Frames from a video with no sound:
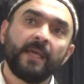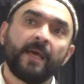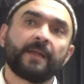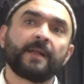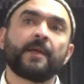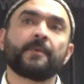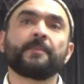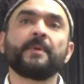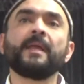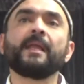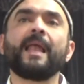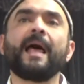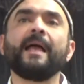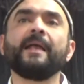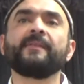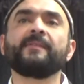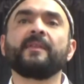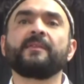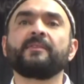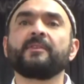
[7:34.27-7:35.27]
And I
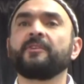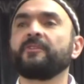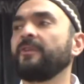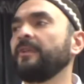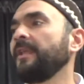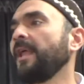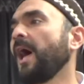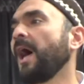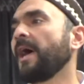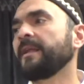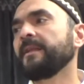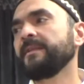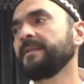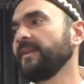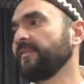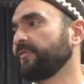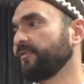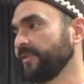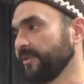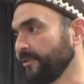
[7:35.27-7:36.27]
realize that there's a lot of
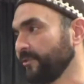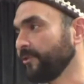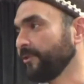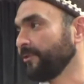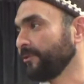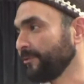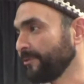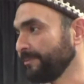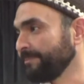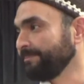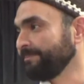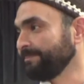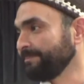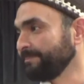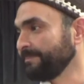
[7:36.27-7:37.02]
differences.